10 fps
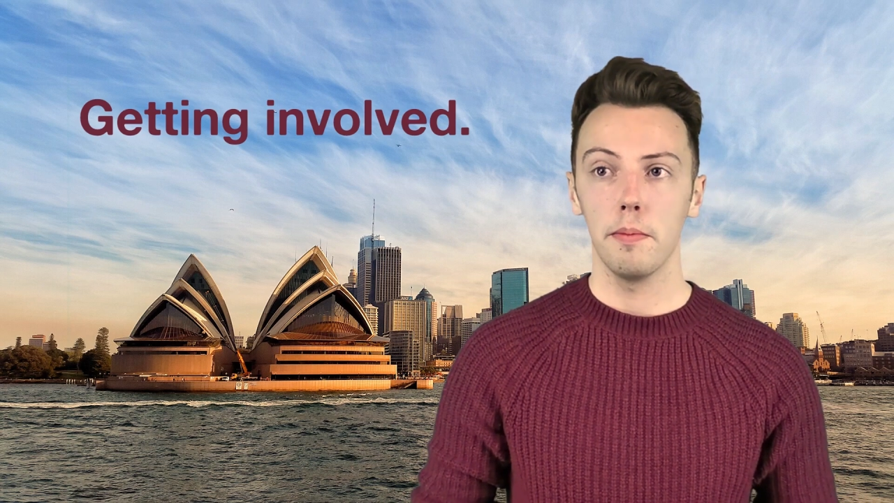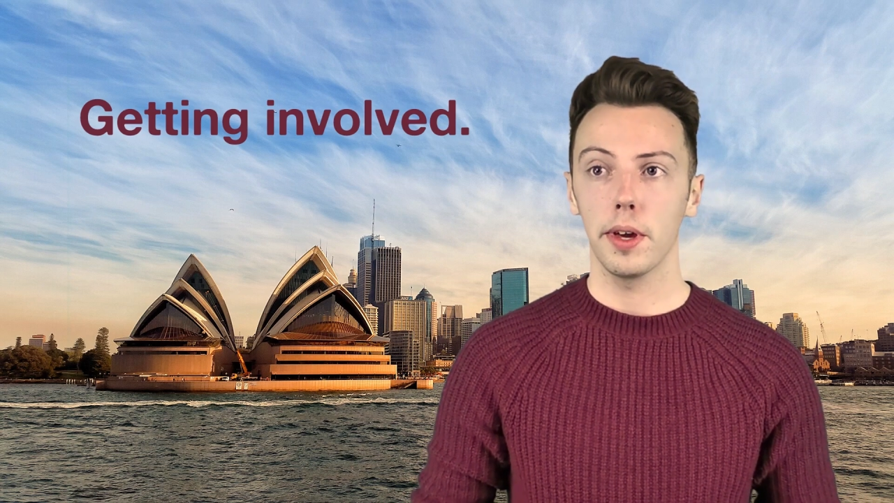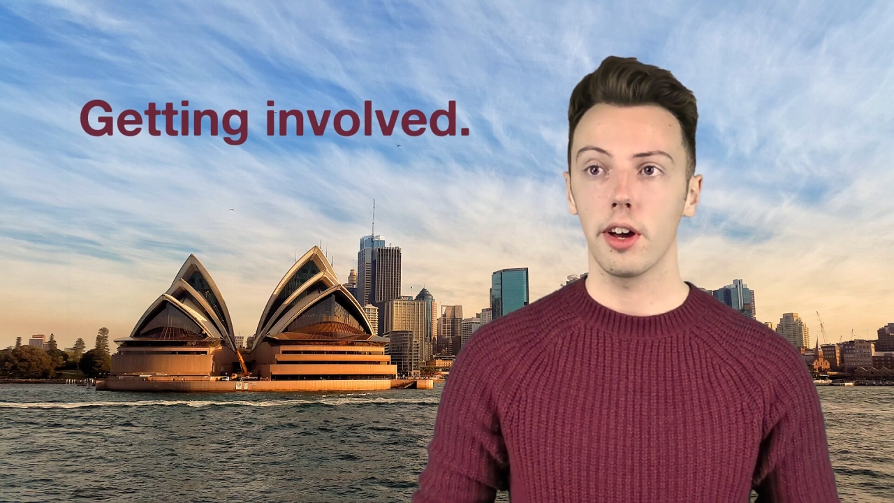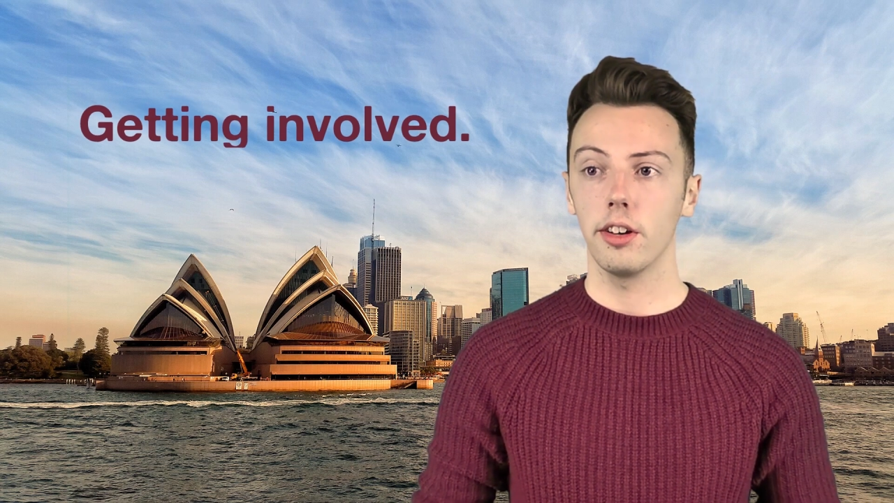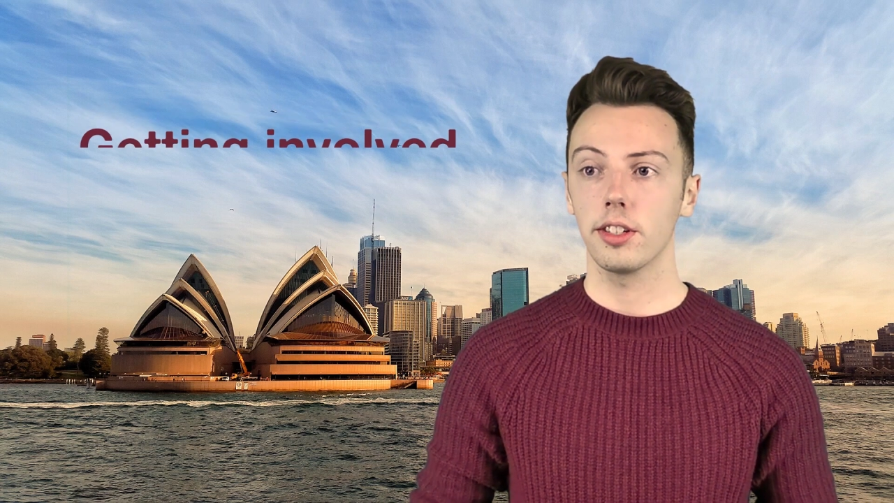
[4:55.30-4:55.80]

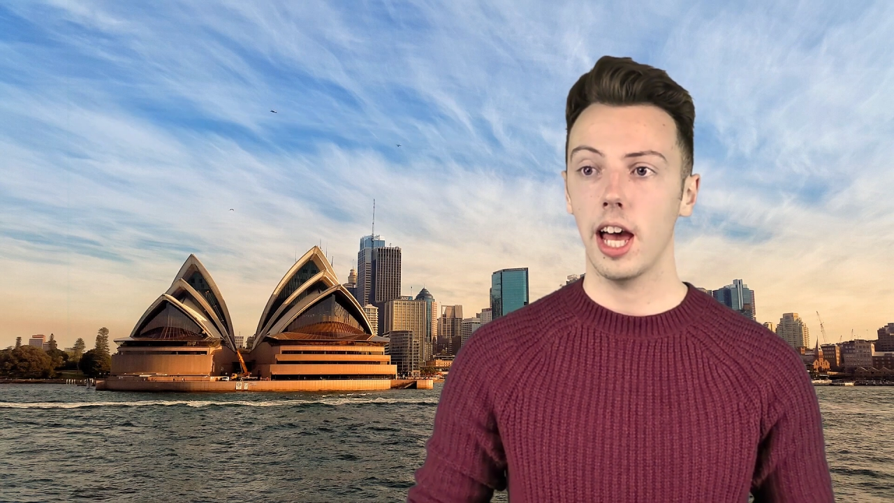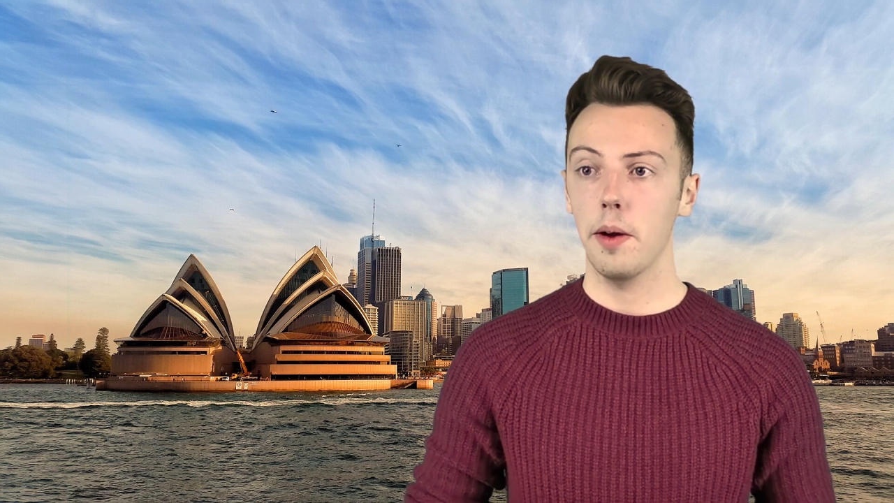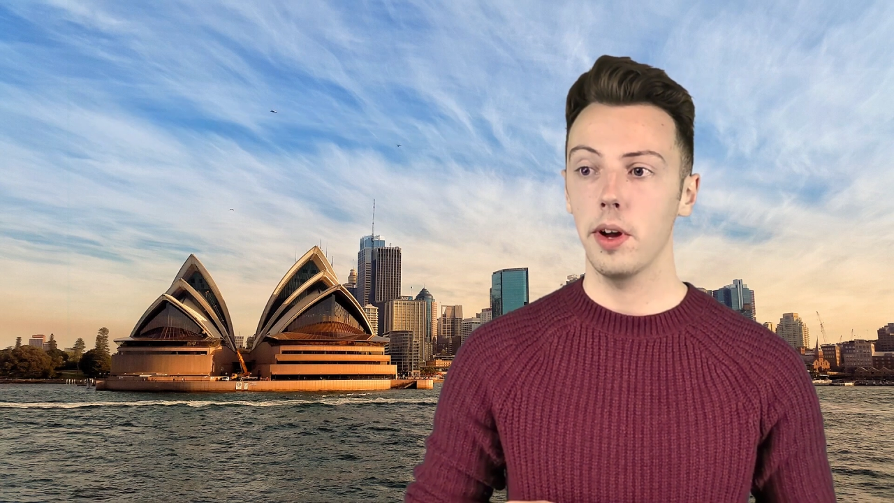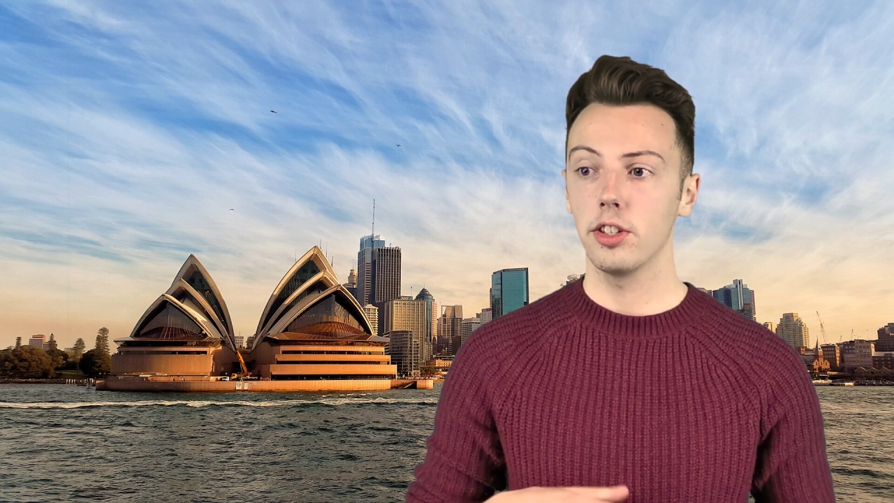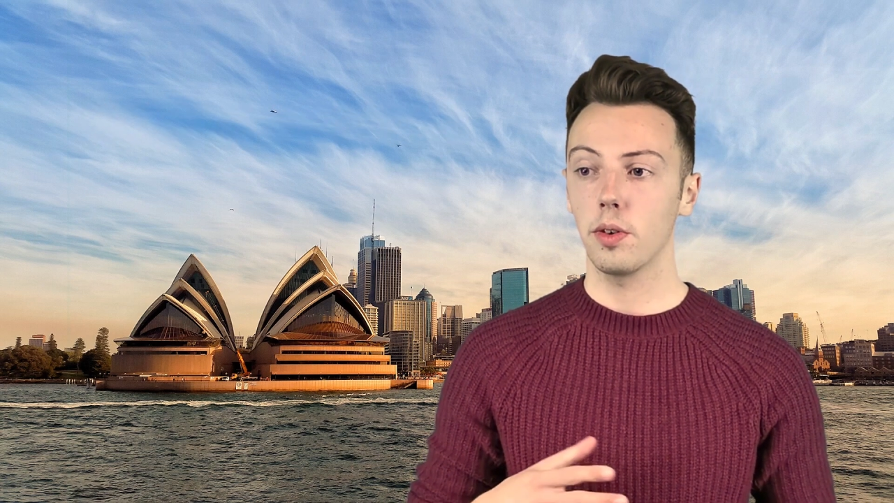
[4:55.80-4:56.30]
because
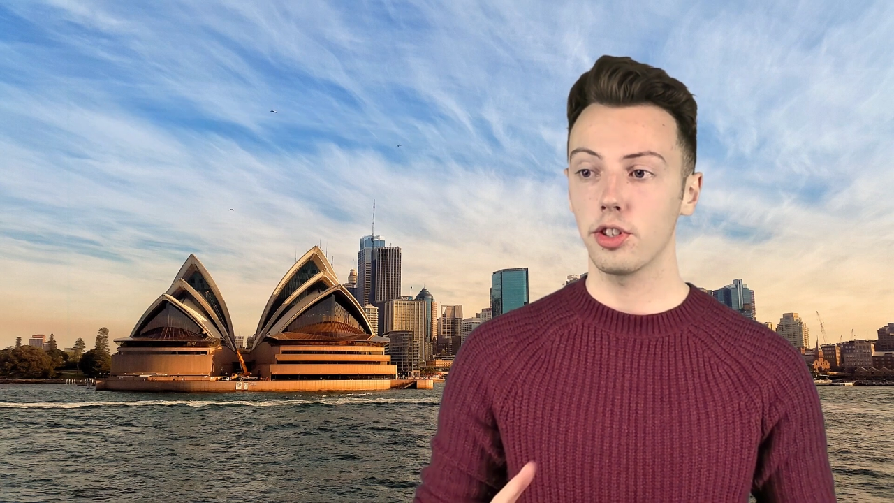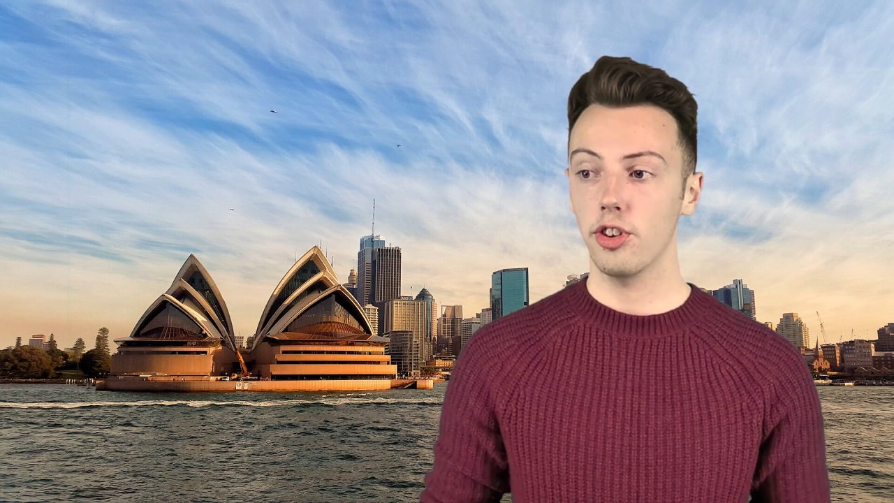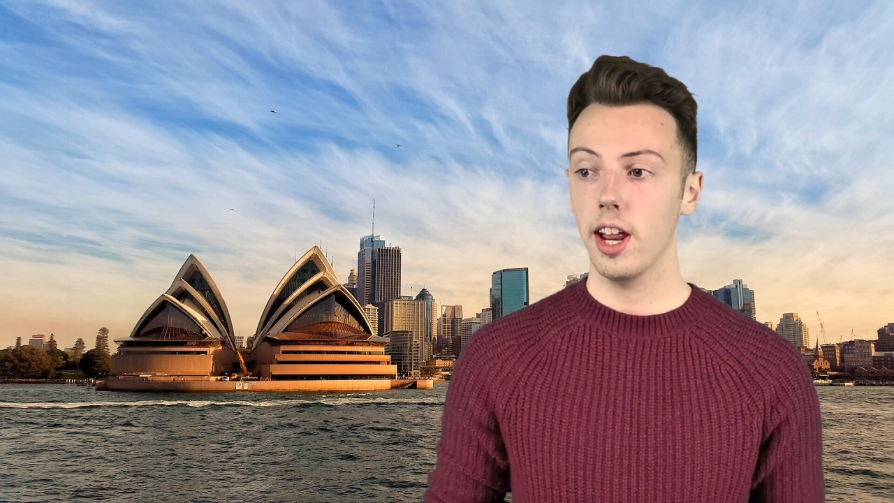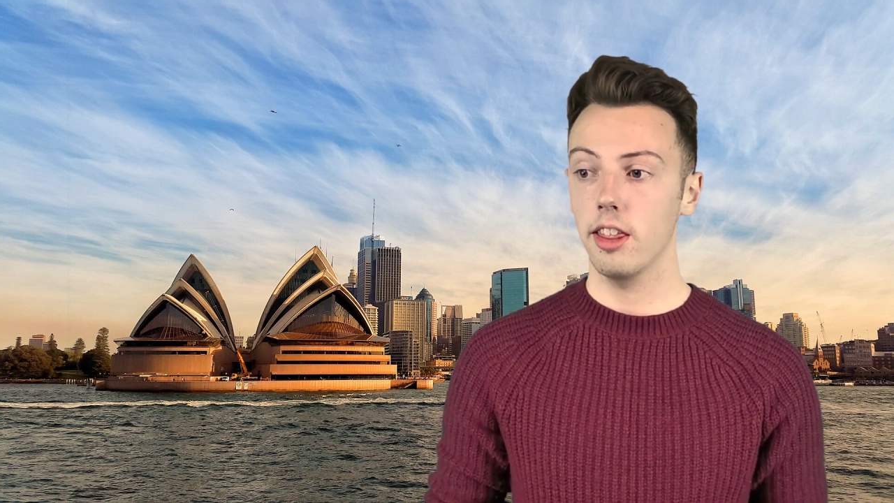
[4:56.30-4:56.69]
I went to Australia,